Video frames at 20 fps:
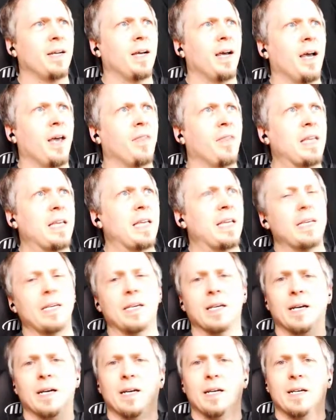
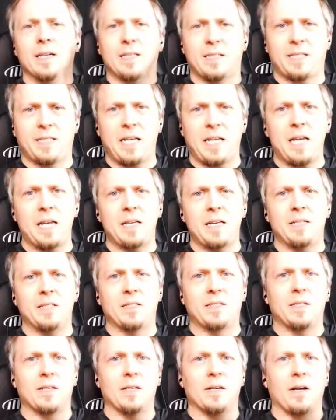the
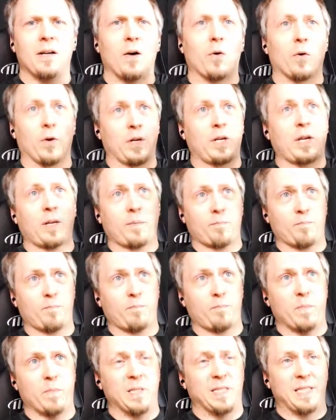seeds or
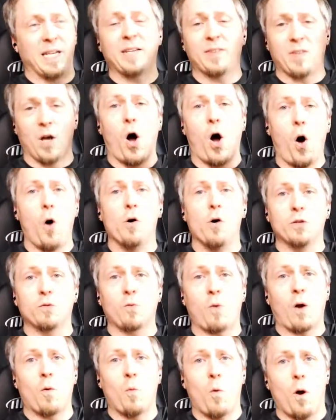dig the holes
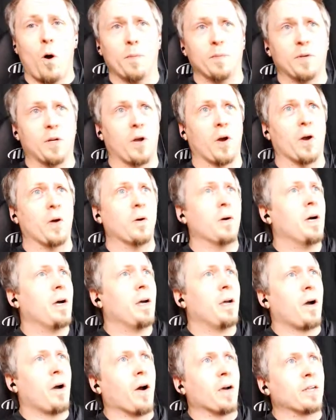where I want him to go.
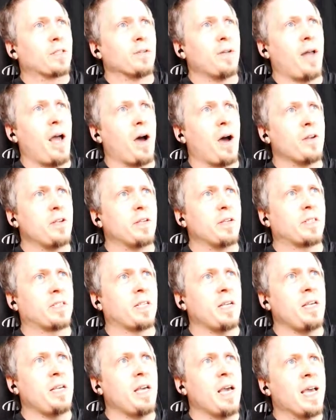All right, so now you can
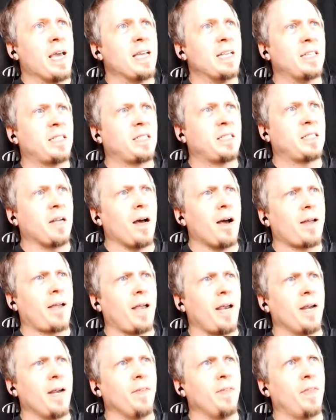see he's stuck
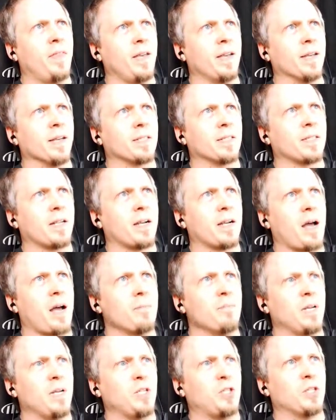in this, like I
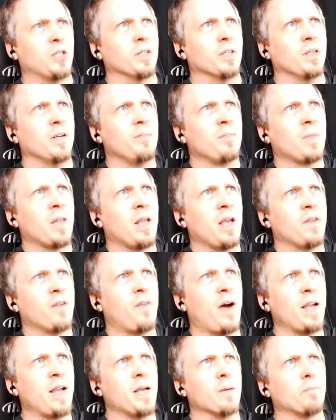mentioned.
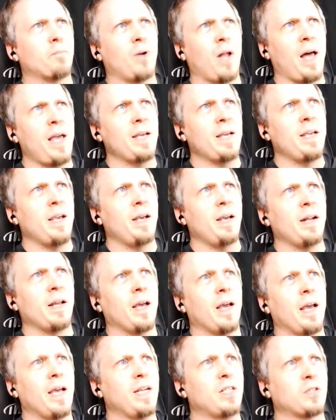If I hit play again,
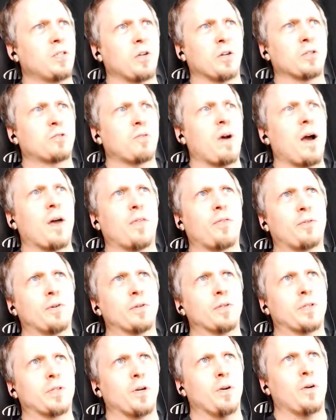he just goes right
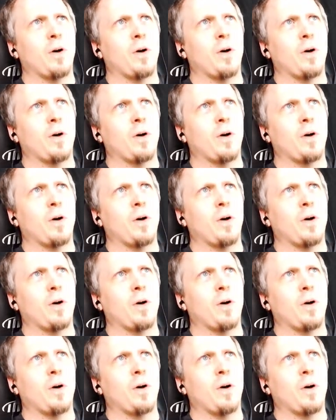through. So